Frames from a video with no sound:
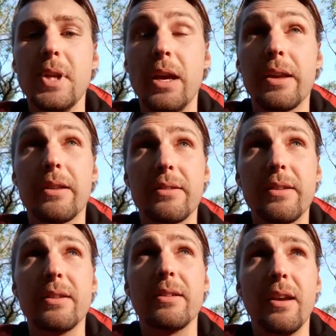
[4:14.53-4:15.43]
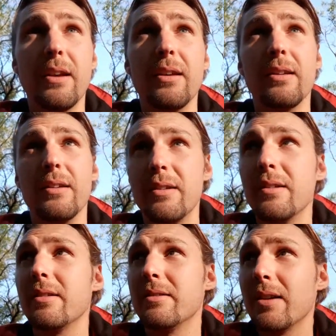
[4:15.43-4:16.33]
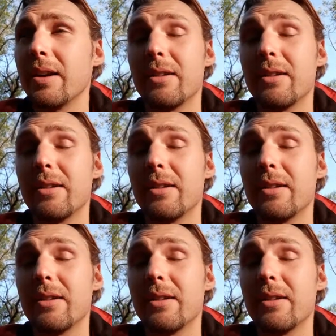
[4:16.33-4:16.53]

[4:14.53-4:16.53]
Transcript: I can see, uh, I